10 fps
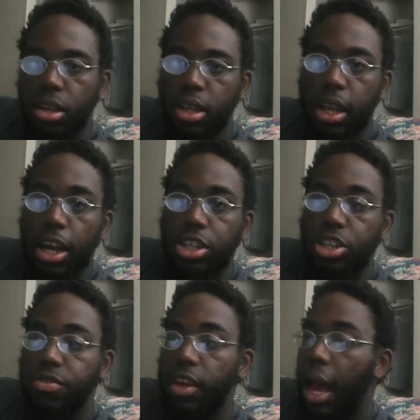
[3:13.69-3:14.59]

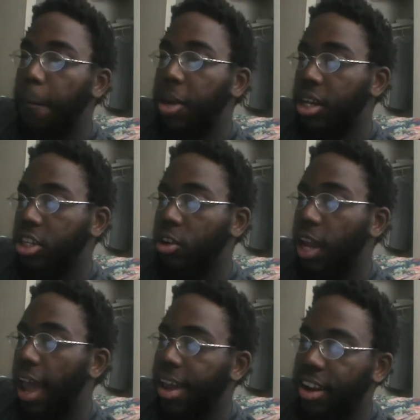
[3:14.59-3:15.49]
Next, you've got
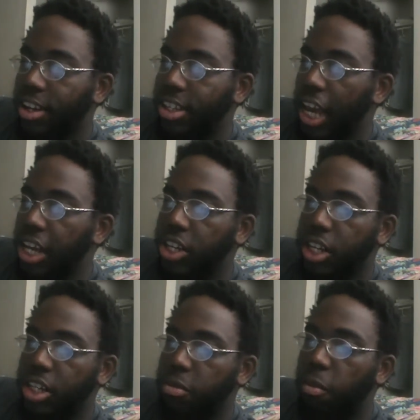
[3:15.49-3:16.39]
Minnesota at Los
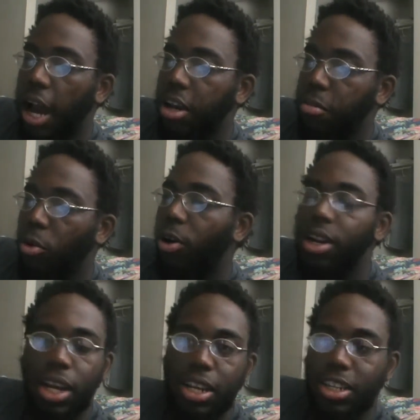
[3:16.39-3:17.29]
Angeles. Maya Moore
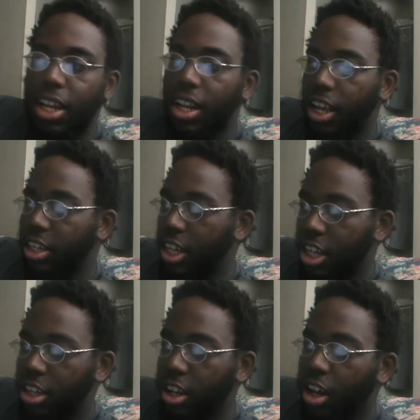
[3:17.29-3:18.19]
leads the Lynx
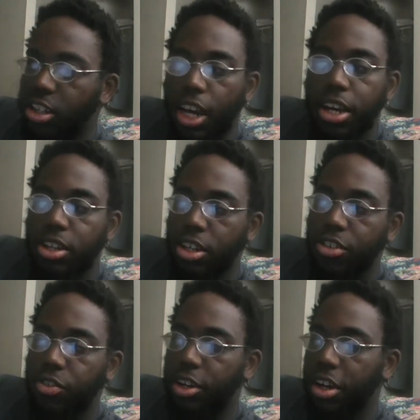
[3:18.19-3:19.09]
into Los
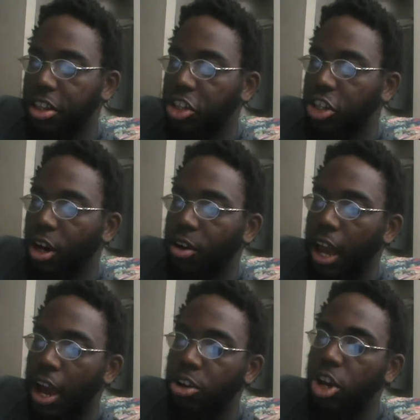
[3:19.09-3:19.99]
Angeles for another
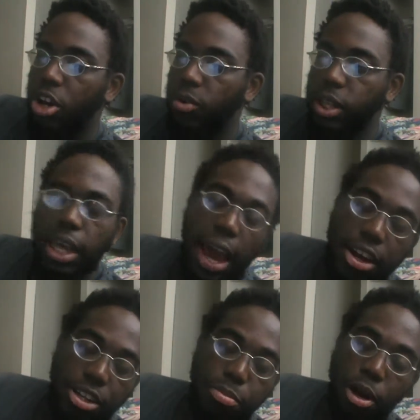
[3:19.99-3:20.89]
showdown with
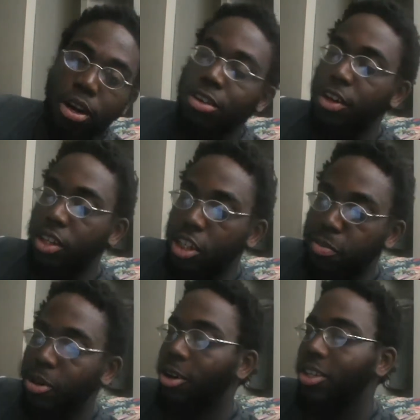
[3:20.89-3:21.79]
Candace Parker and the
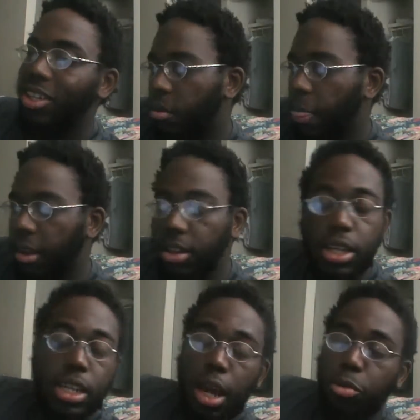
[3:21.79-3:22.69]
Sparks.
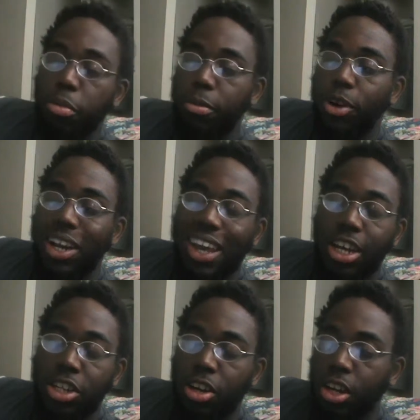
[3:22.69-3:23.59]
This game will be
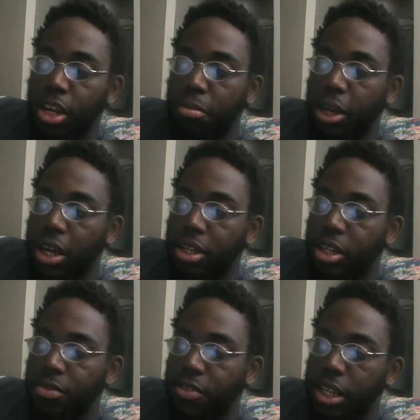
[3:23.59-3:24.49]
broadcast on NBA
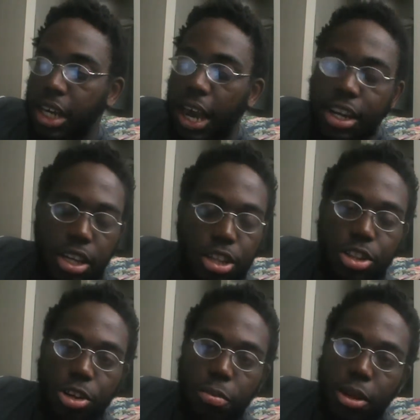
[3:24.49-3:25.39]
TV at
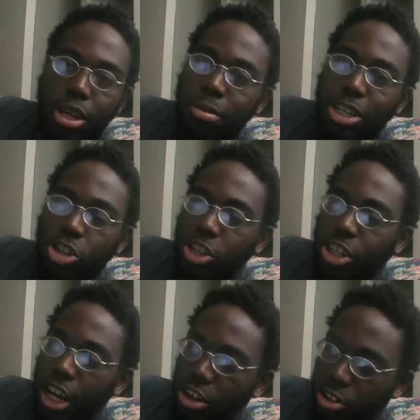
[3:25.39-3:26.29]
10:30 p.m. Eastern
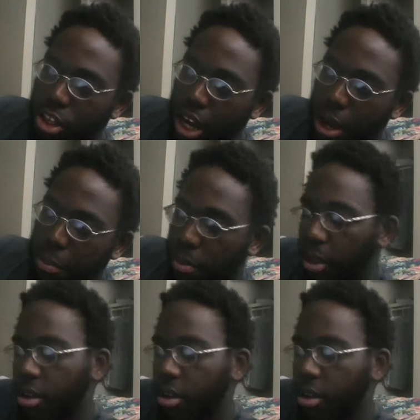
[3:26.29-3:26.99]
Standard Time.